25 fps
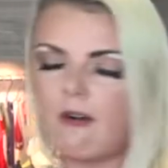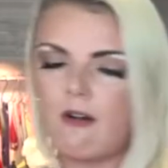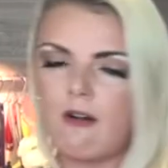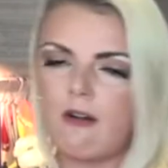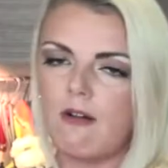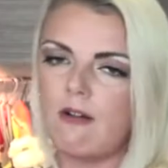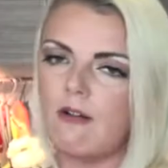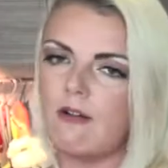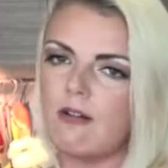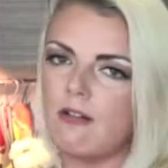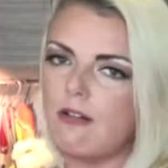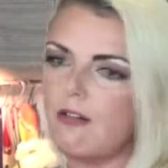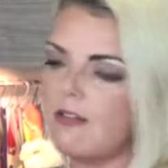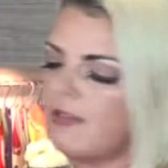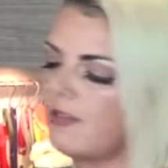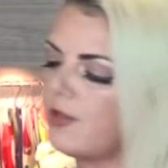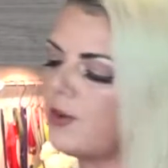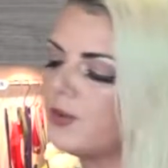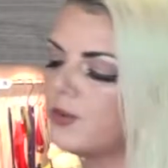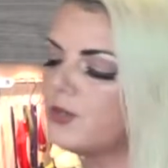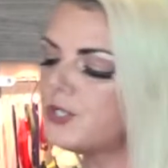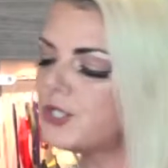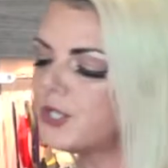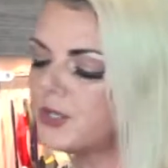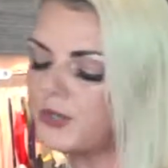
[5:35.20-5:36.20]
all
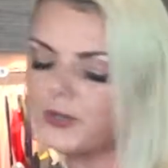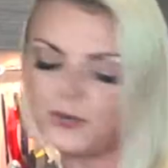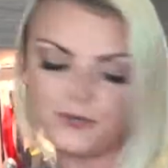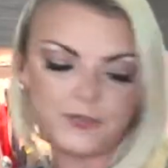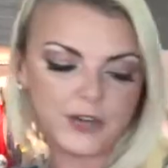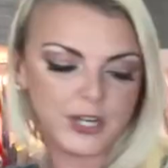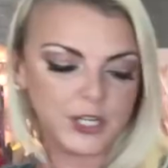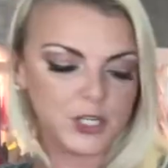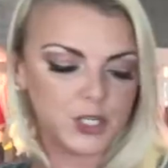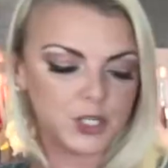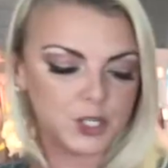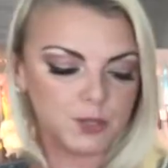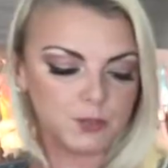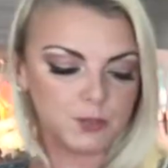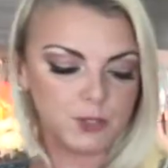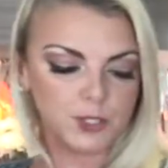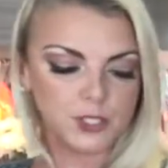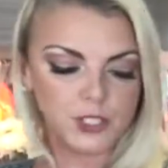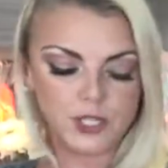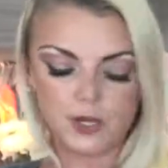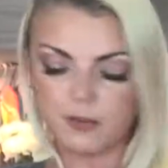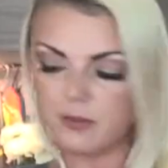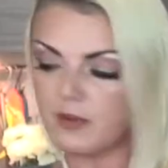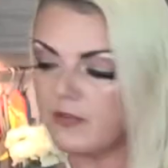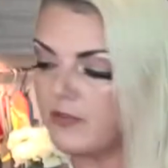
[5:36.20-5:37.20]
those good
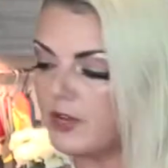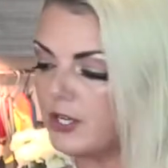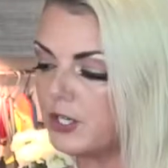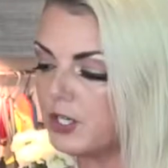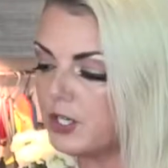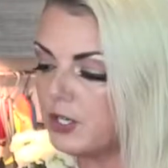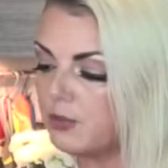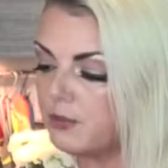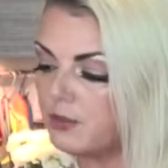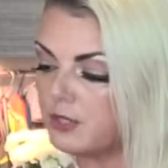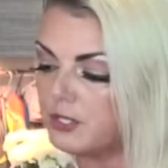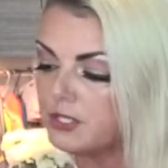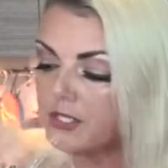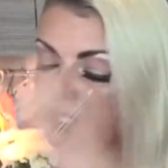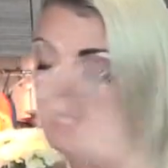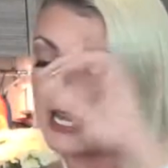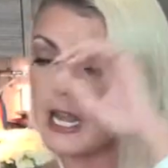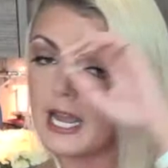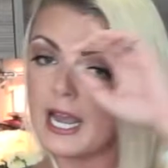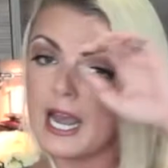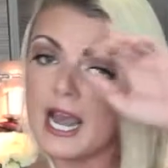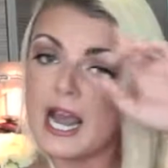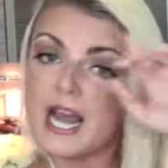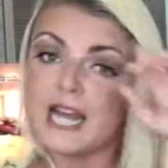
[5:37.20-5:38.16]
vegetables, yummy vegetables.